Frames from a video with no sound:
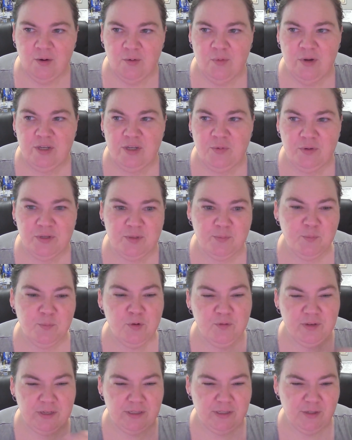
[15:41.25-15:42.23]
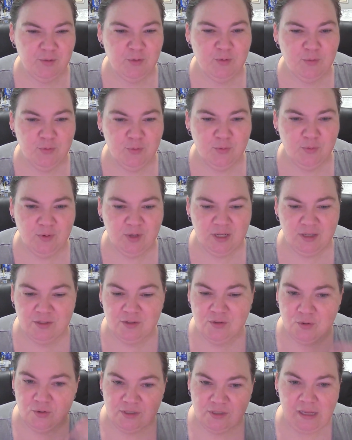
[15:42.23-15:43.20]
which was move into
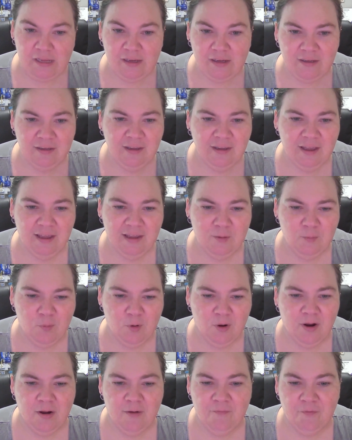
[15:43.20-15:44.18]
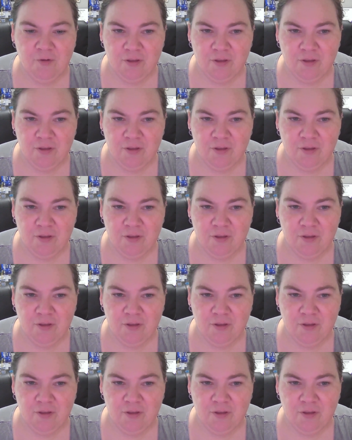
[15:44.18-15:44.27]
consulting and work